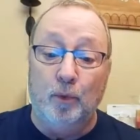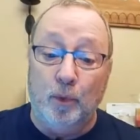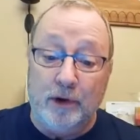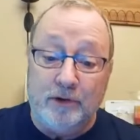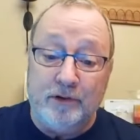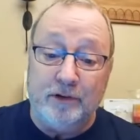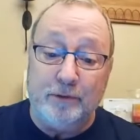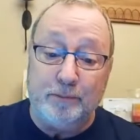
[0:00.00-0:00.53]

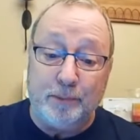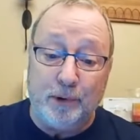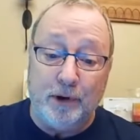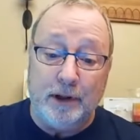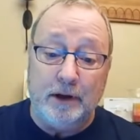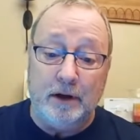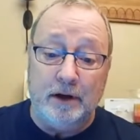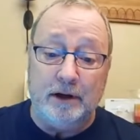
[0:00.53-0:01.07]
which is
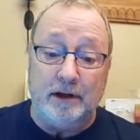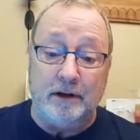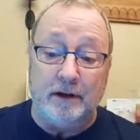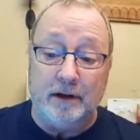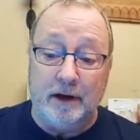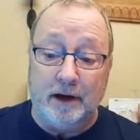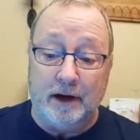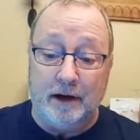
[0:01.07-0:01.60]
pretty good
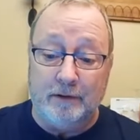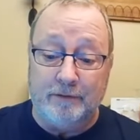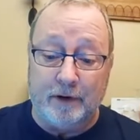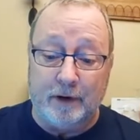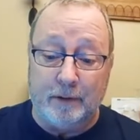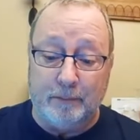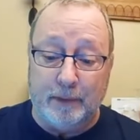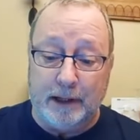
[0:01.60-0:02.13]
uh,
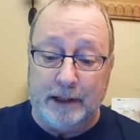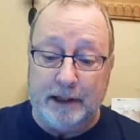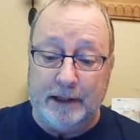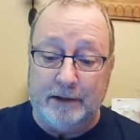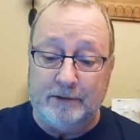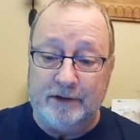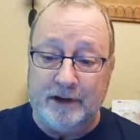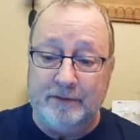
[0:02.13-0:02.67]
for a
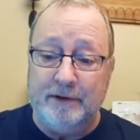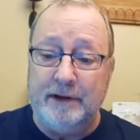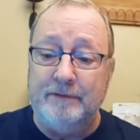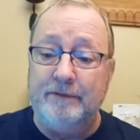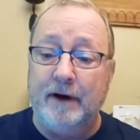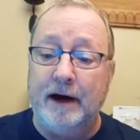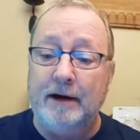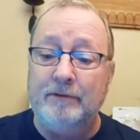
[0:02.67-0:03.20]
Monday,
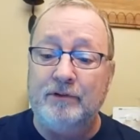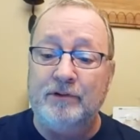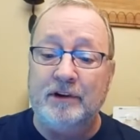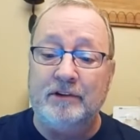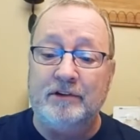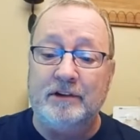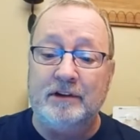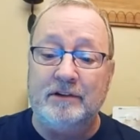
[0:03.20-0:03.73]

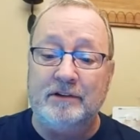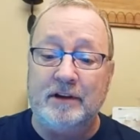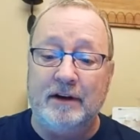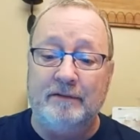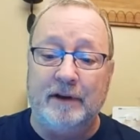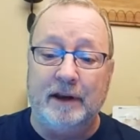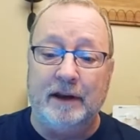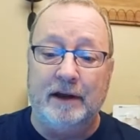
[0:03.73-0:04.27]

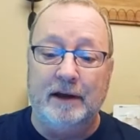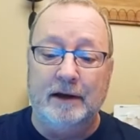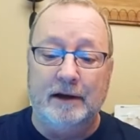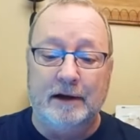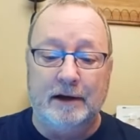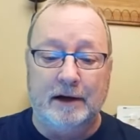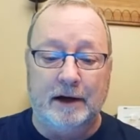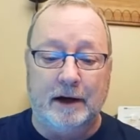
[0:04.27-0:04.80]
7567.
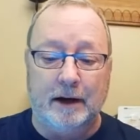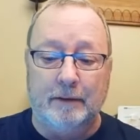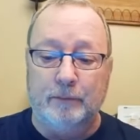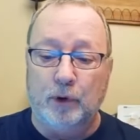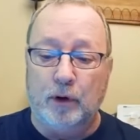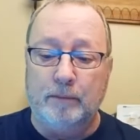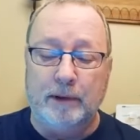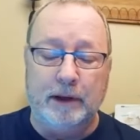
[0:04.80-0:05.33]

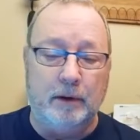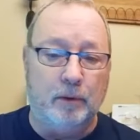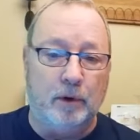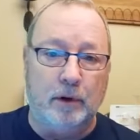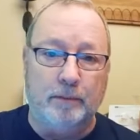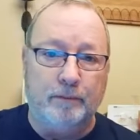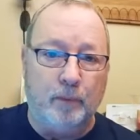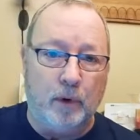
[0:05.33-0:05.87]
Um, normally
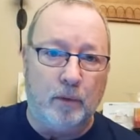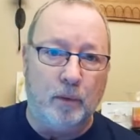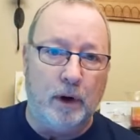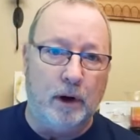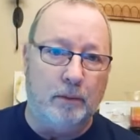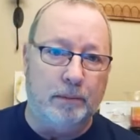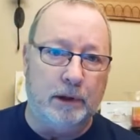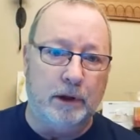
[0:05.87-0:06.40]
we're, we're
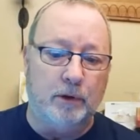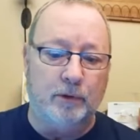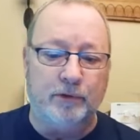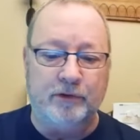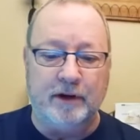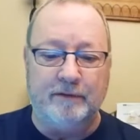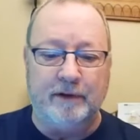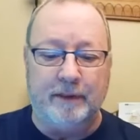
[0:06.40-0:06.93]
well below
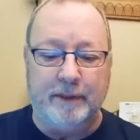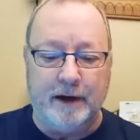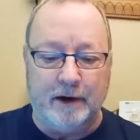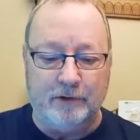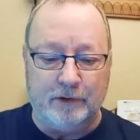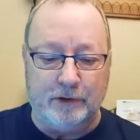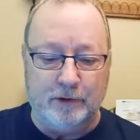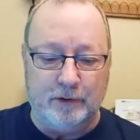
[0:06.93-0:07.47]

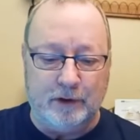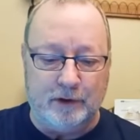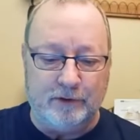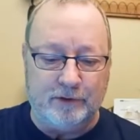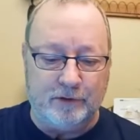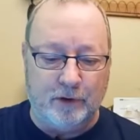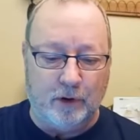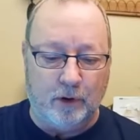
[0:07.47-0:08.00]
7,000
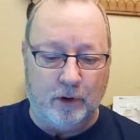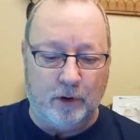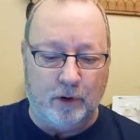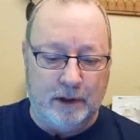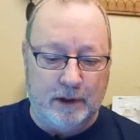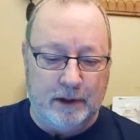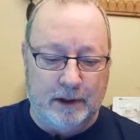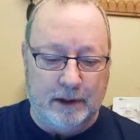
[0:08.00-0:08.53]
units. So
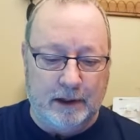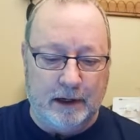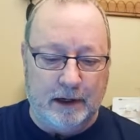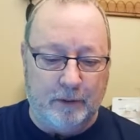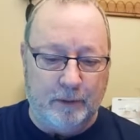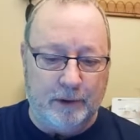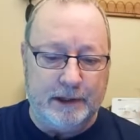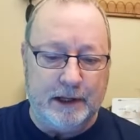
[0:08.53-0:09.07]

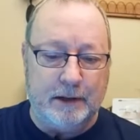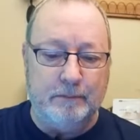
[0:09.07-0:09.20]
uh, what